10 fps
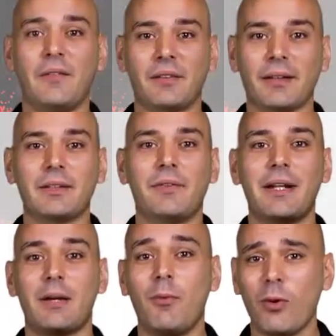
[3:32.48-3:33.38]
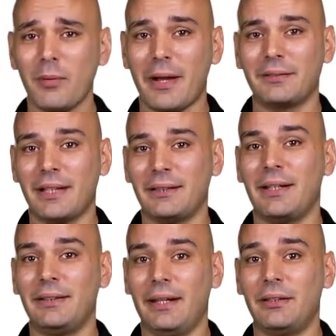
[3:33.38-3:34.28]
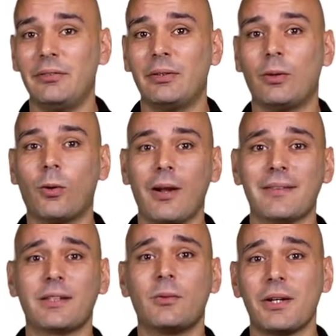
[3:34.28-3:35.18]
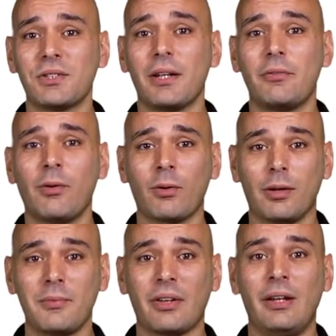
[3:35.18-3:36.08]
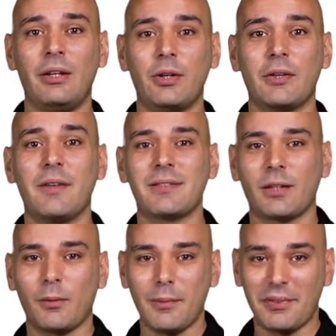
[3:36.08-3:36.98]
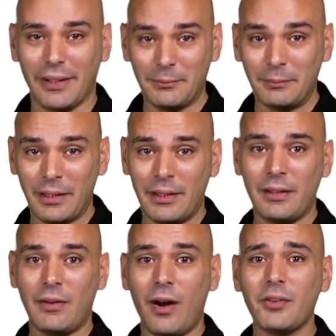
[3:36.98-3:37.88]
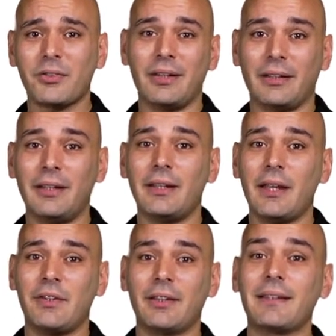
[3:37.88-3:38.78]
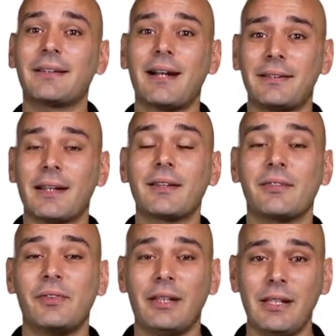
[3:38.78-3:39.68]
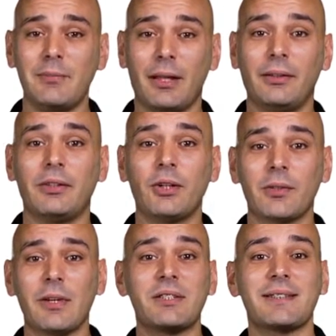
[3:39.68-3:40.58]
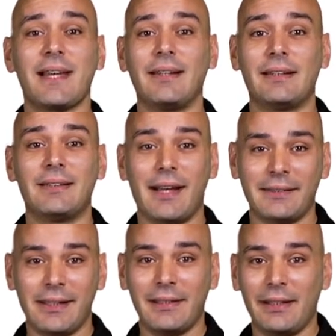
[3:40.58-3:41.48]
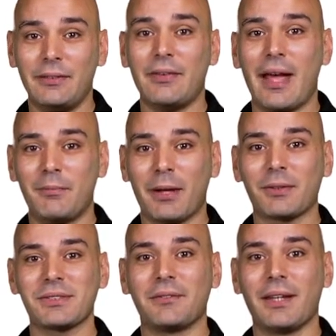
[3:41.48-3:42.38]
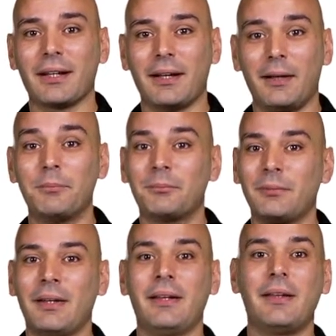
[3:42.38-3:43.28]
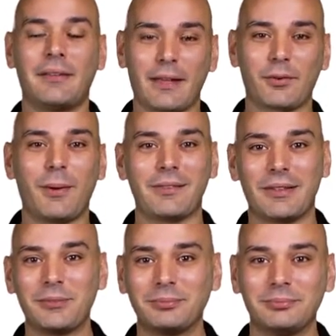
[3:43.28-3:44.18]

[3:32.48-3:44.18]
If you'd like to find out more about .NET or ask a question in the forums, you can visit our website. Alternately, if you'd like to contact us via email, you can reach us at .NETnative@microsoft.com. Thanks for watching.